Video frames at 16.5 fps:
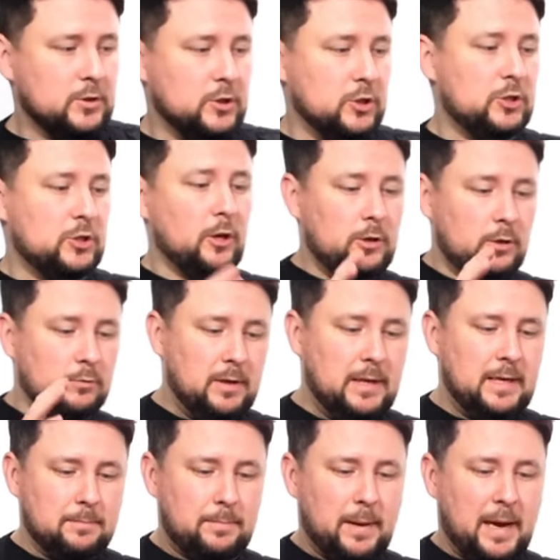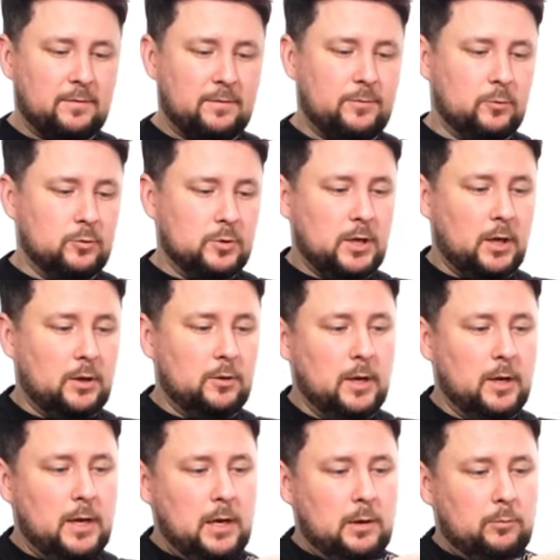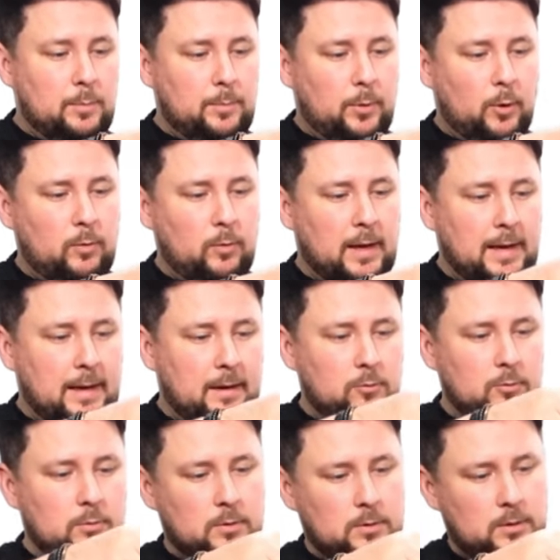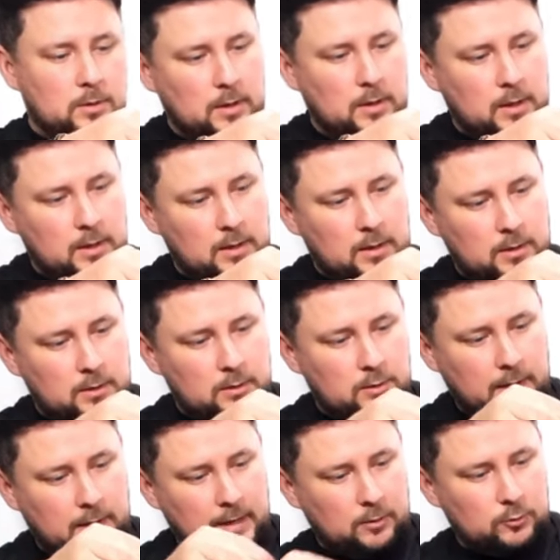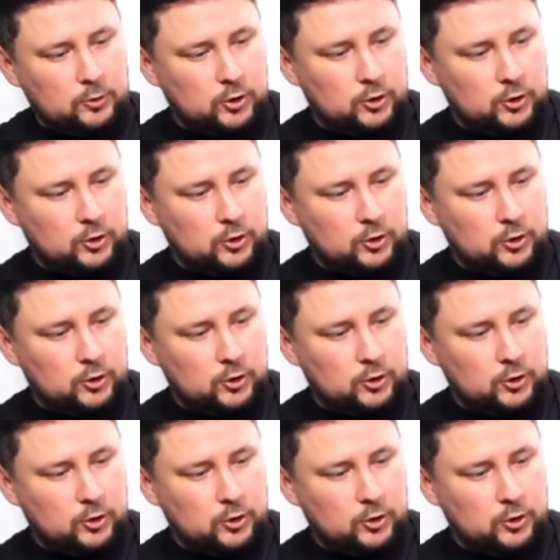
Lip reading: to show you, really impactful. So we pull that out. Look at how